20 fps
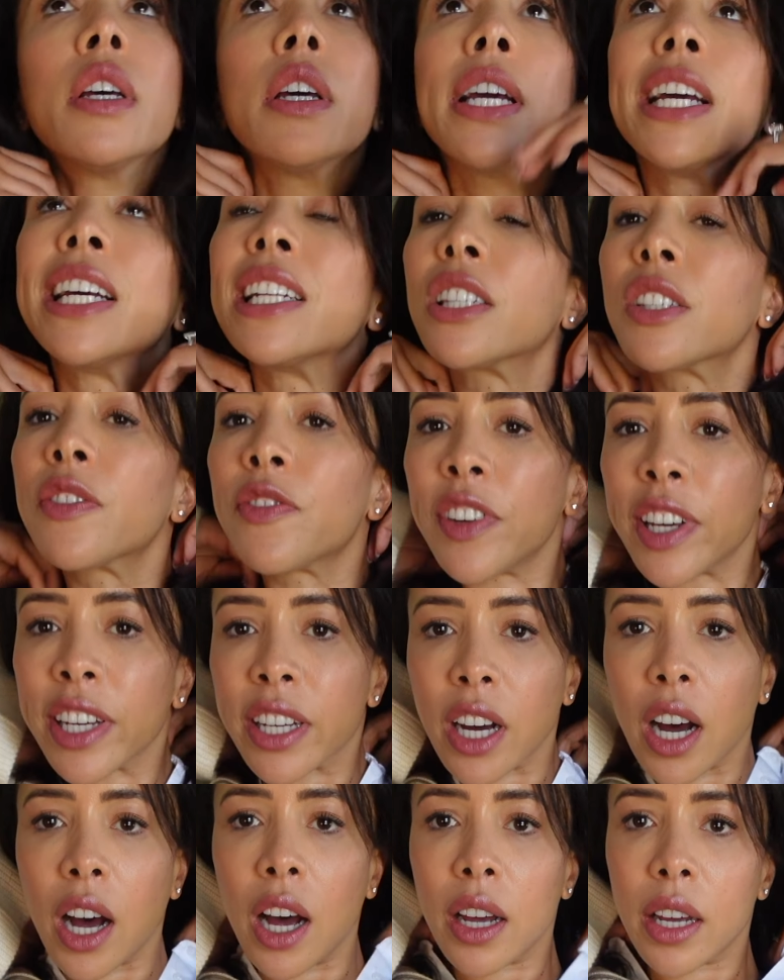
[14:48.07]
It's
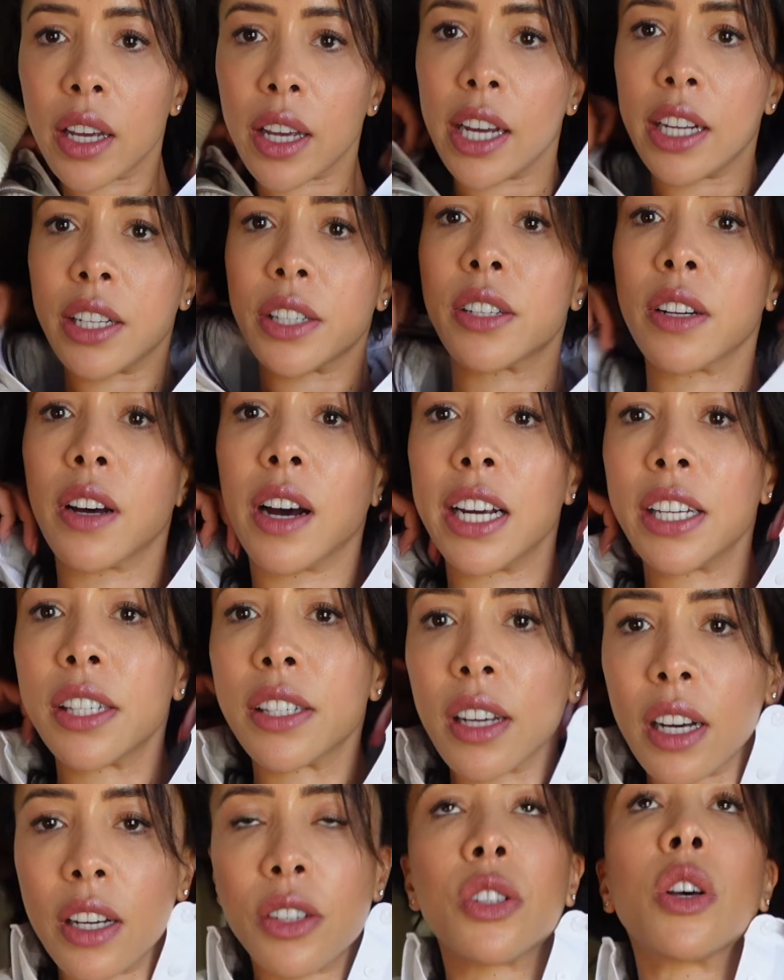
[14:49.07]
thicker, it's
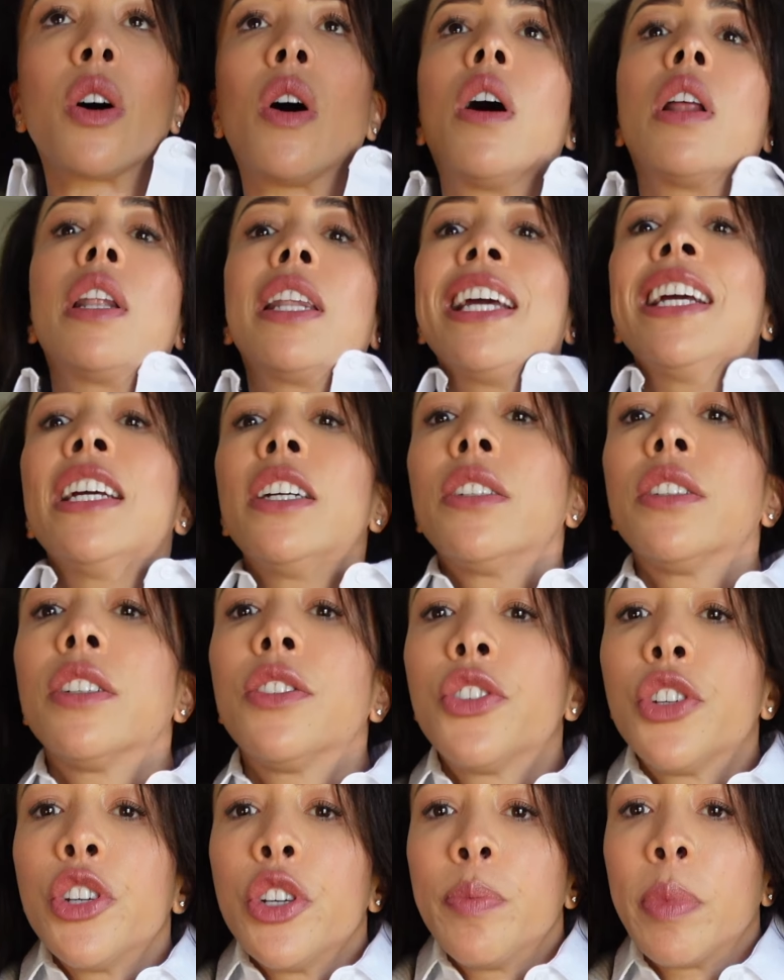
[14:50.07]
nicer. So I'll link the
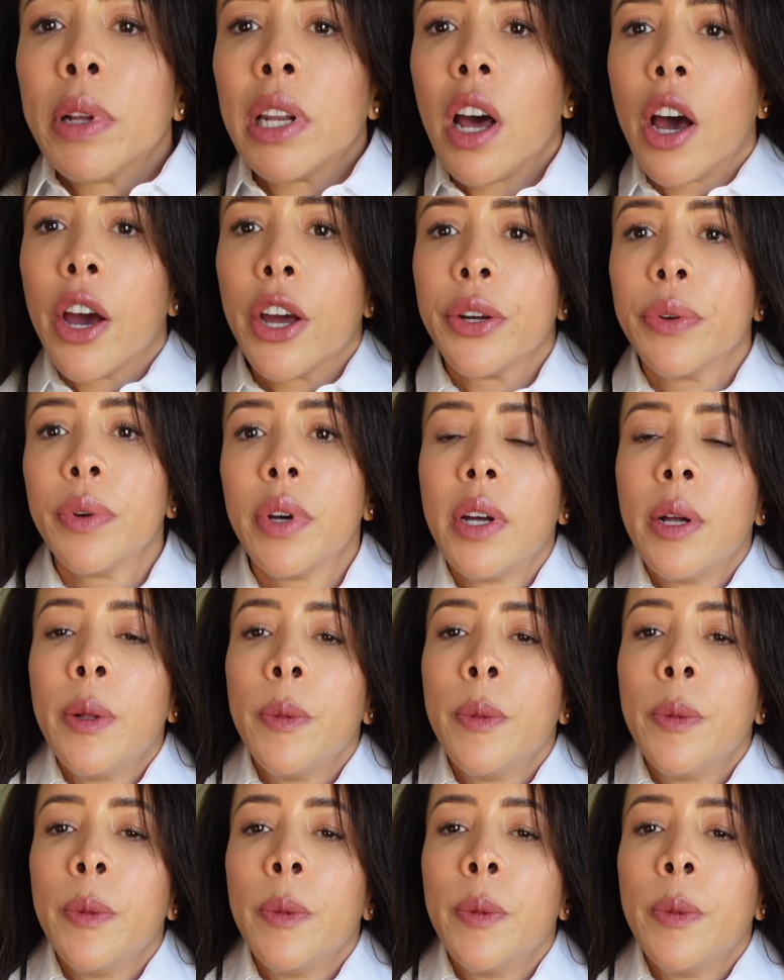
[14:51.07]
two below.